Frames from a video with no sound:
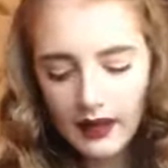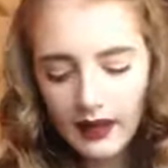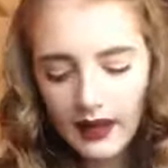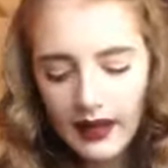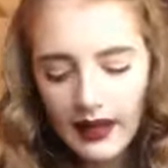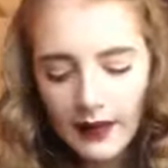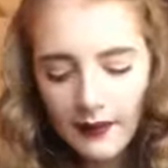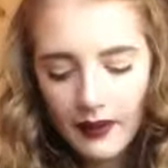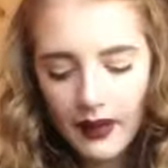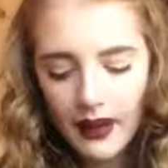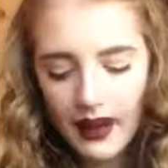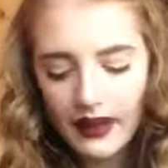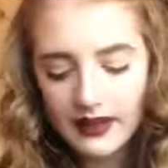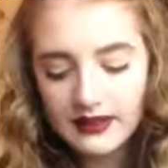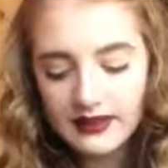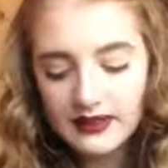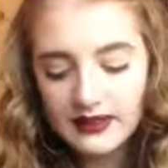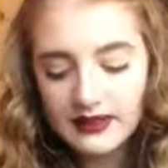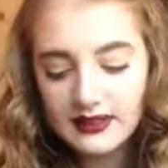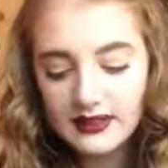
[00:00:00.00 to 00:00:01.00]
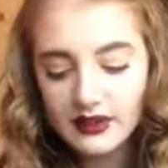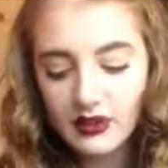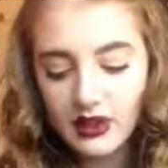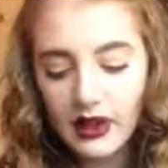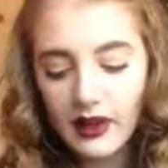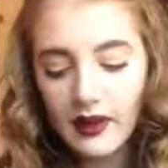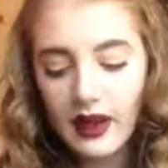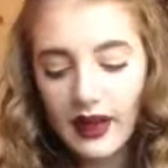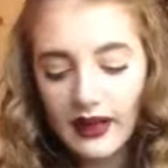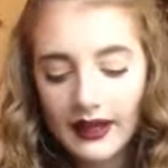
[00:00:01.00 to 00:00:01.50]
I had to
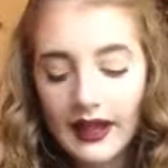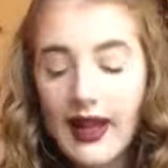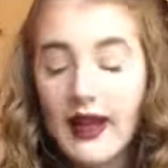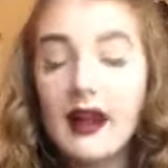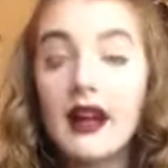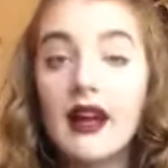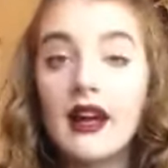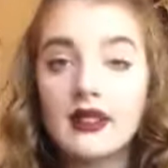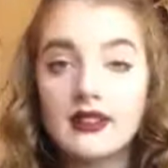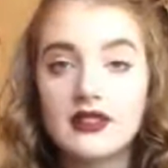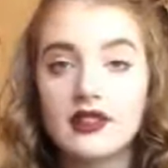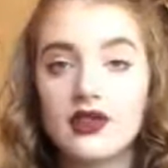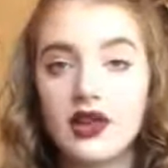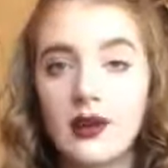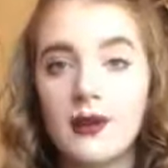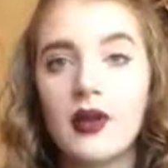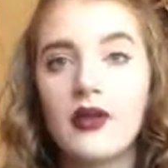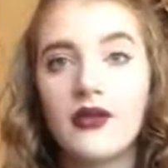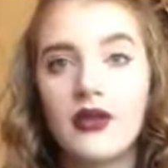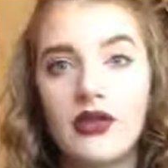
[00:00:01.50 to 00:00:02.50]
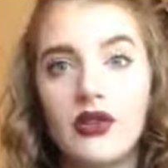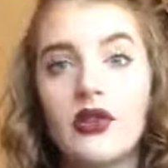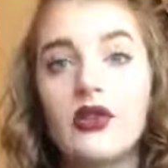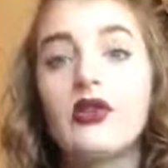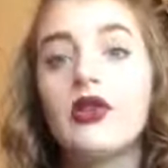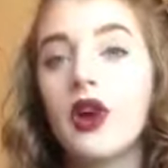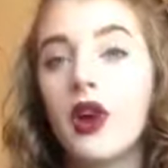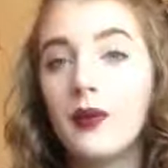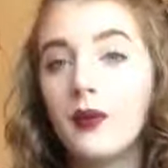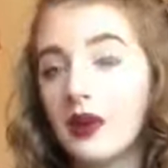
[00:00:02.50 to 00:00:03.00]
scrape off the
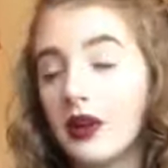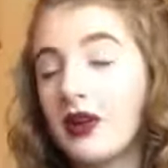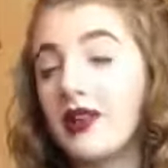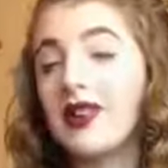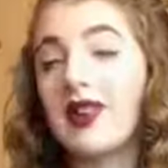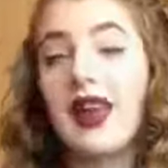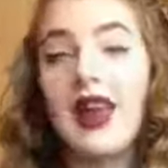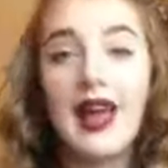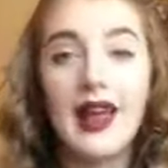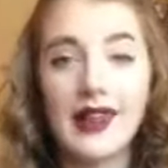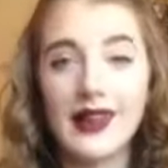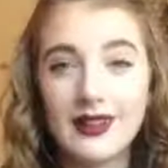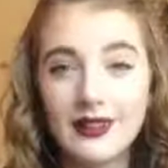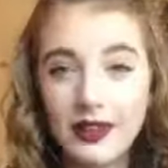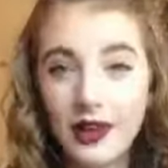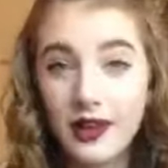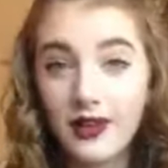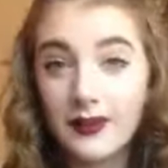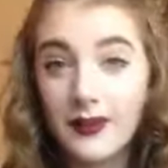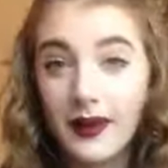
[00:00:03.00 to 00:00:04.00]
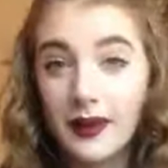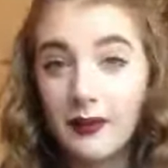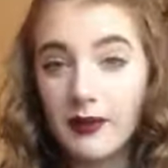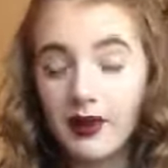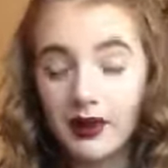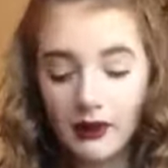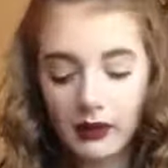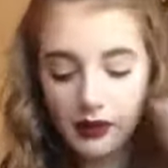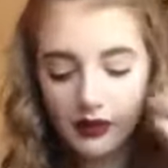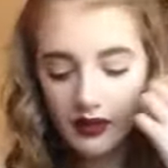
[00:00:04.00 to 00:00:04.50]
top there to get any sort of
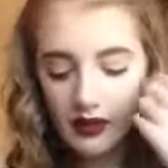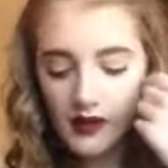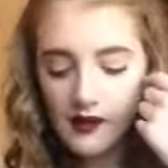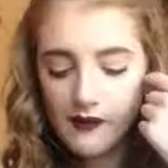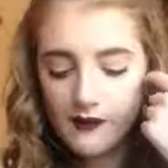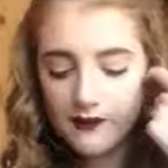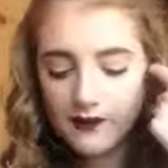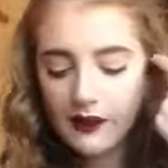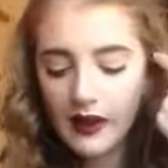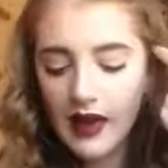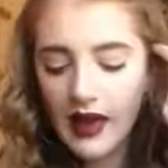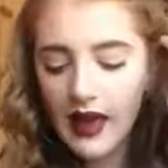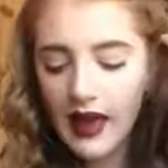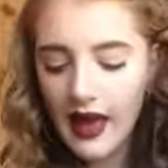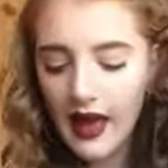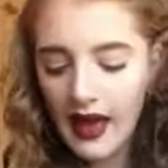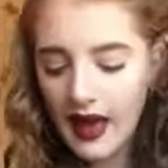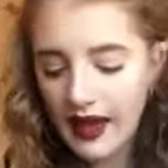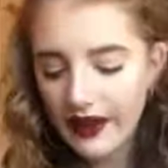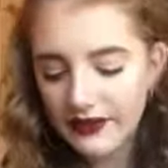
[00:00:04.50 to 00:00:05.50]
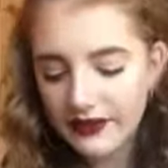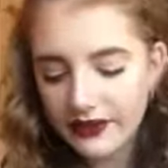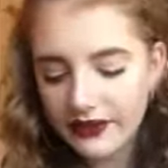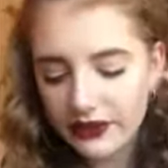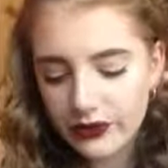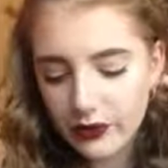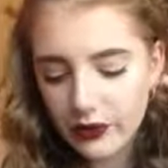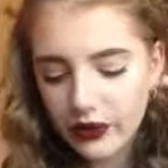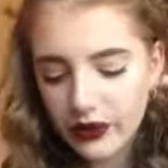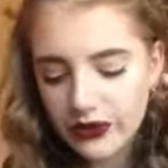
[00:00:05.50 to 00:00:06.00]
pigment out of it. And the
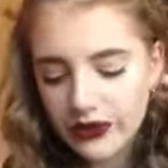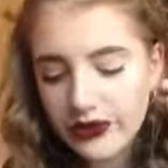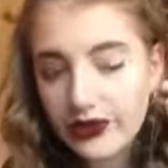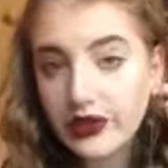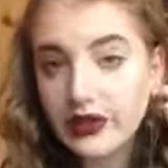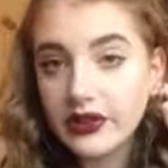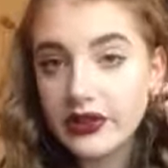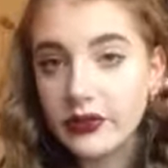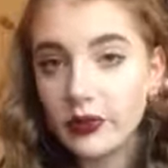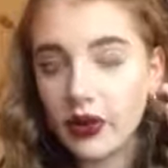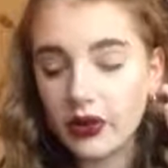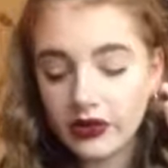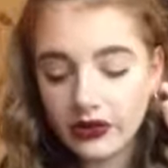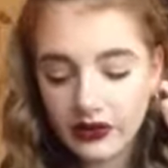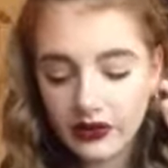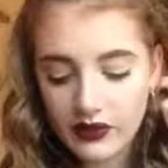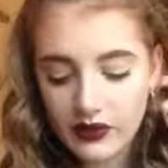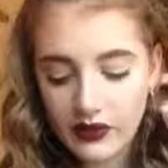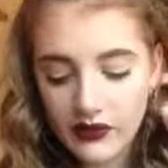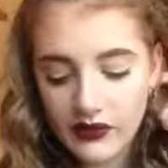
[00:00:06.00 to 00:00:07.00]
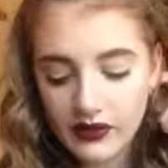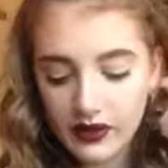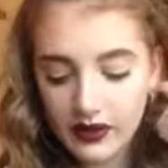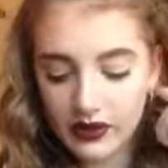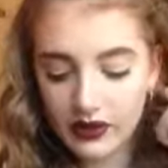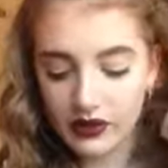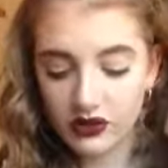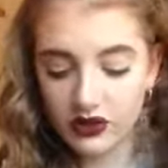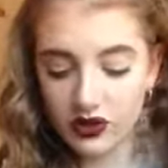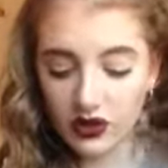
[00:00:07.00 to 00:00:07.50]
swatch, it swatches
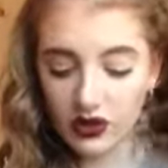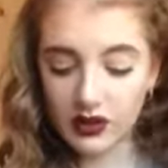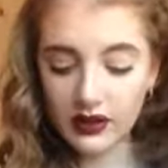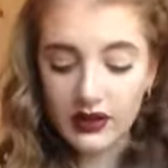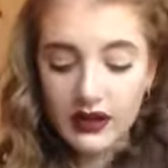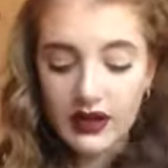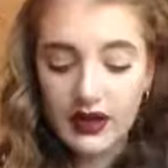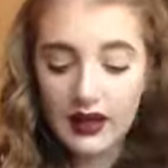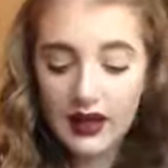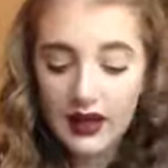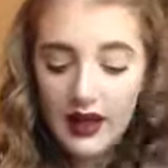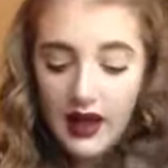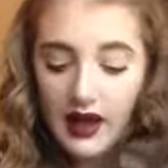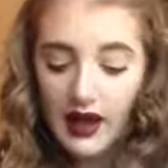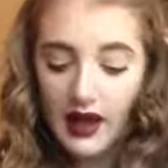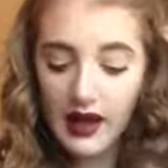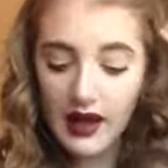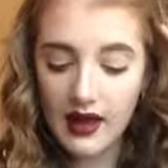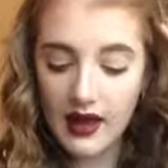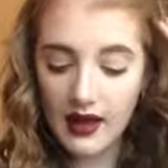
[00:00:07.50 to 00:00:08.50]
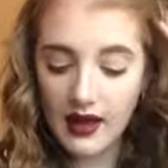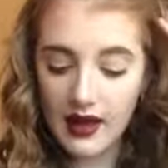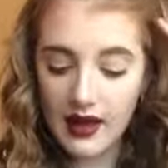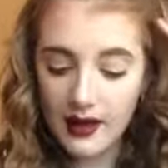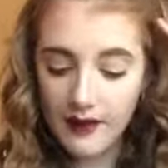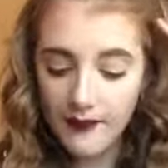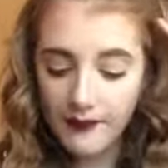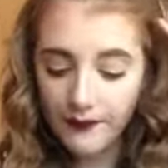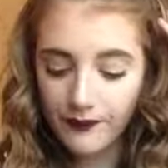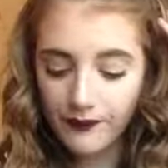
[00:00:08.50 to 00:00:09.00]
very chunky,
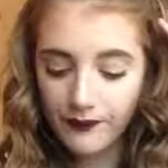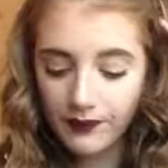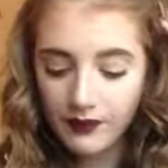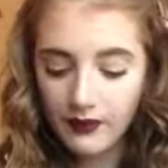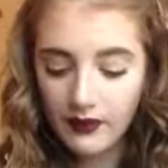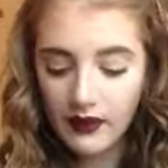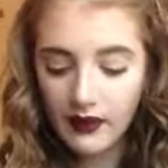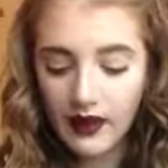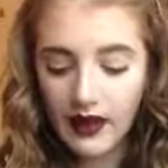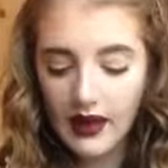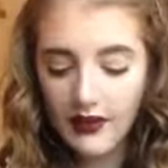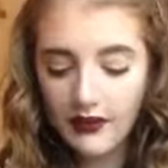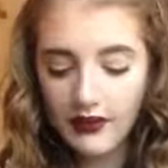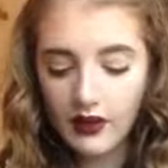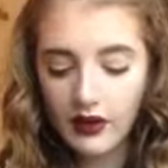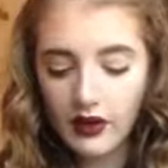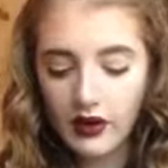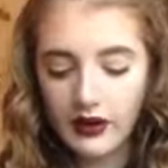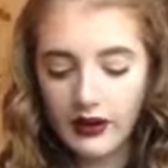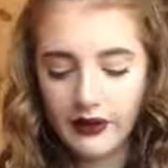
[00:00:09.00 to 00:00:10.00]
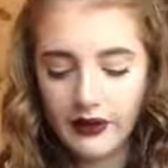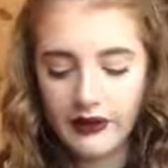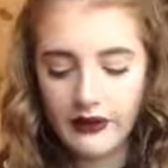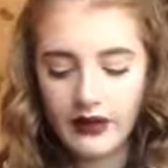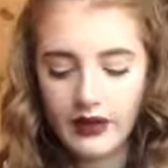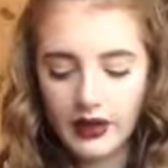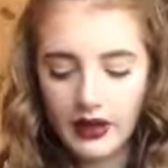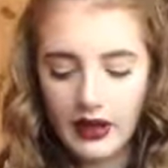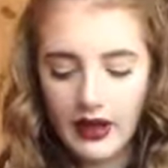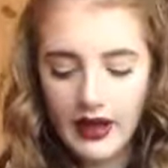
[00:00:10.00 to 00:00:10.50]
if not
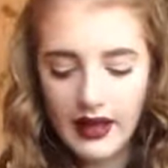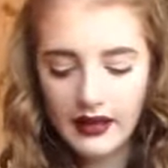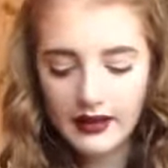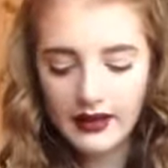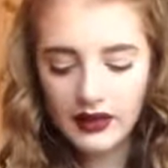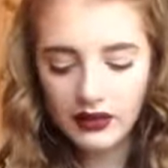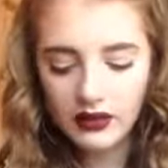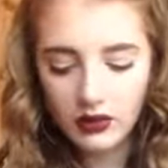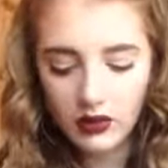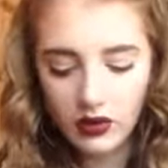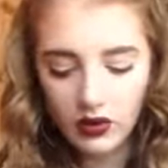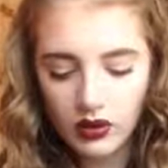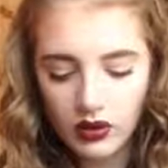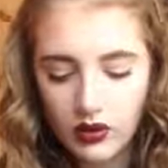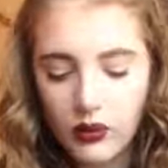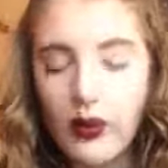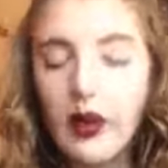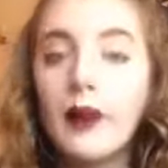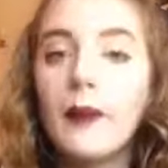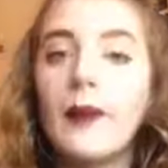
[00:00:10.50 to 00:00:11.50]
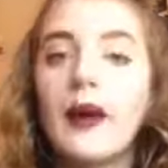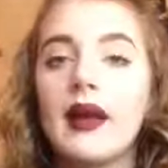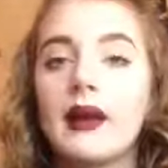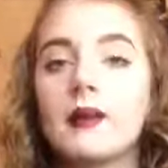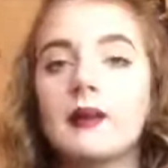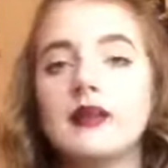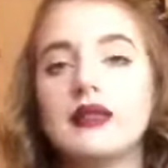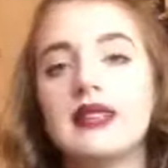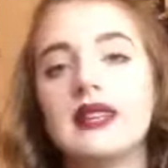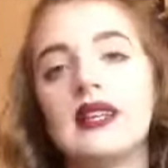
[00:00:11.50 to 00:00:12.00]
careful. It does go on quite
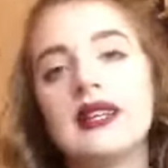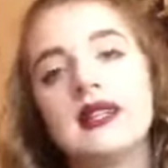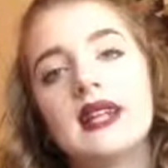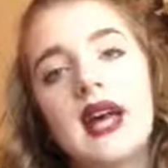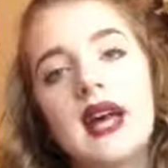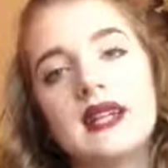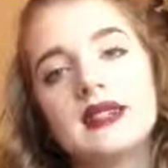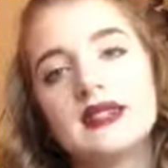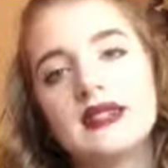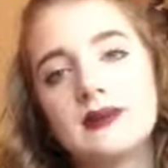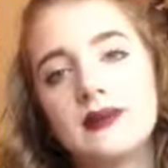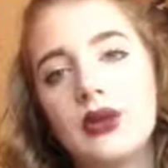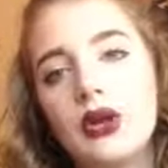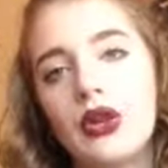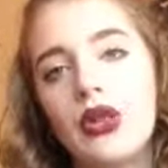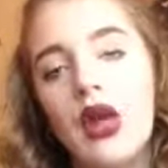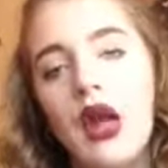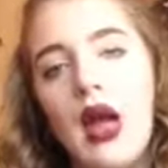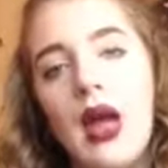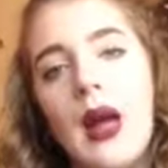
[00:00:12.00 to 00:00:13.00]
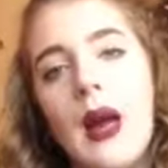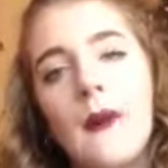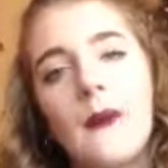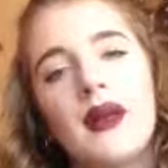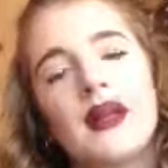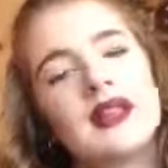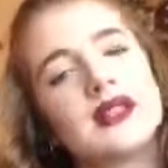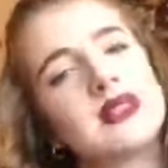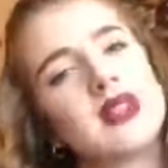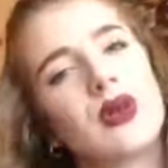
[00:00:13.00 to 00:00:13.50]
pigmented and smooth,
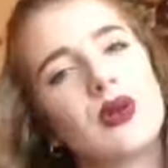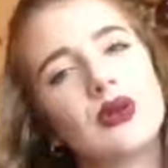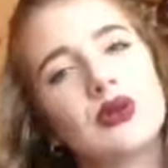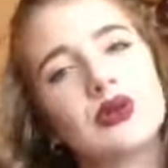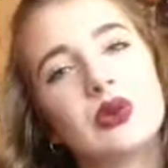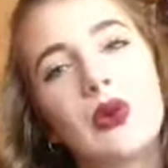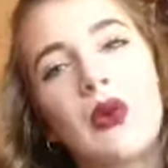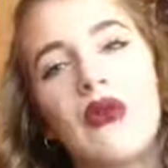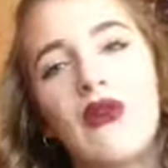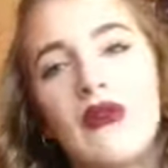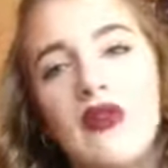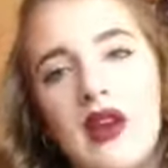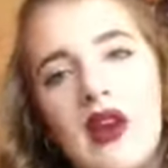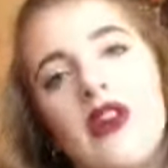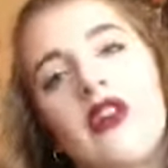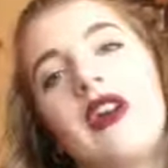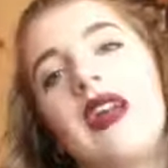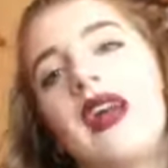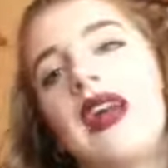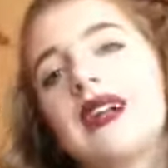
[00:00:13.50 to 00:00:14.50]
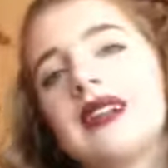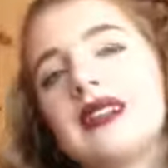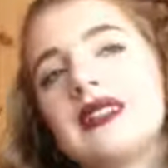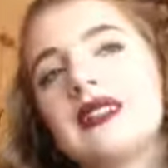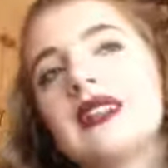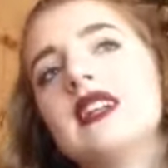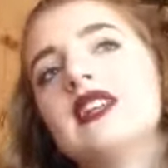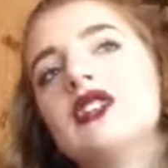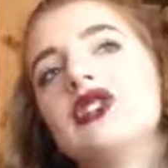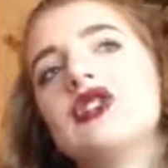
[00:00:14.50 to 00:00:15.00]
but it's also very
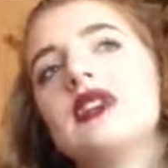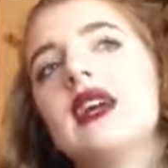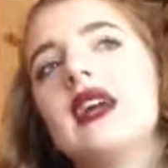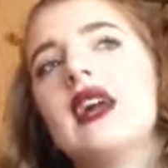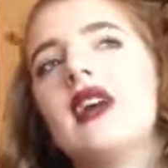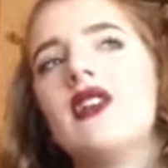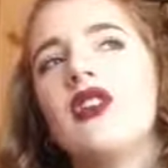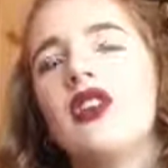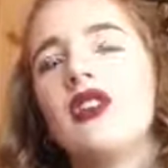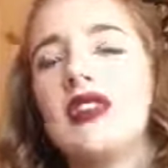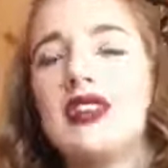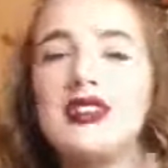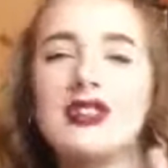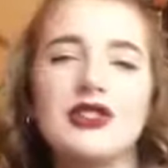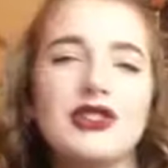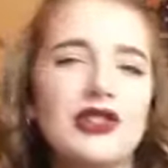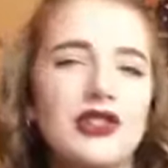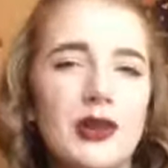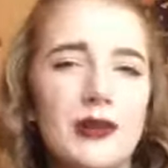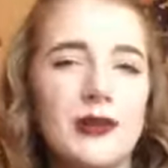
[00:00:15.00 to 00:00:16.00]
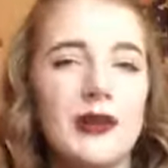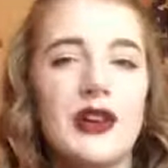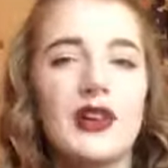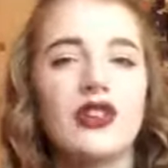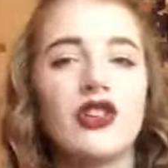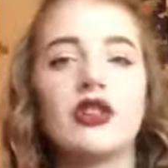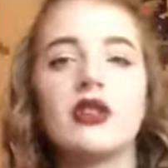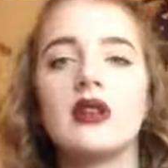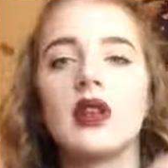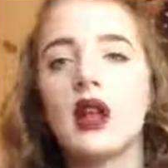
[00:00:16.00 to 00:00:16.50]
glittery and not like shimmery,
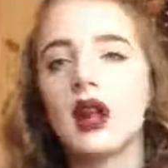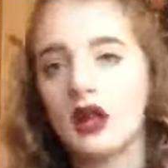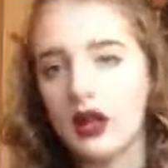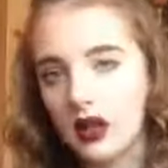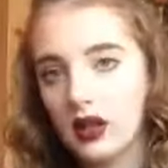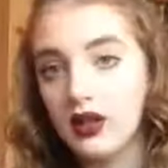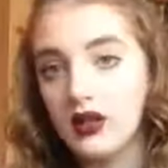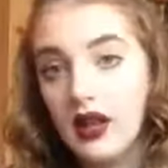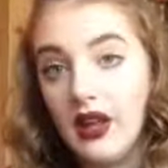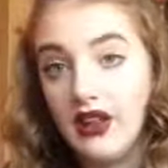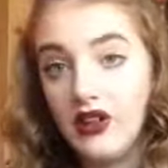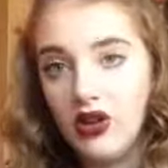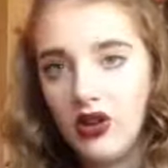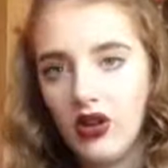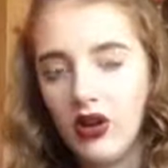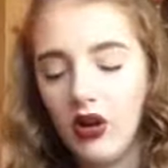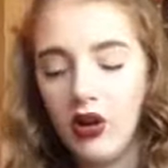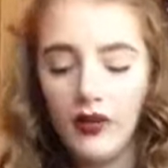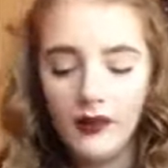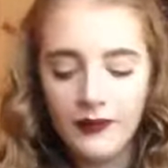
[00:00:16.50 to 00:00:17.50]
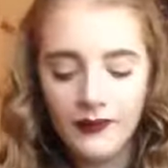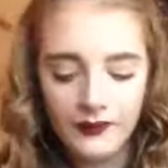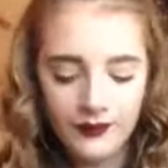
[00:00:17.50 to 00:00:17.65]
just glitter.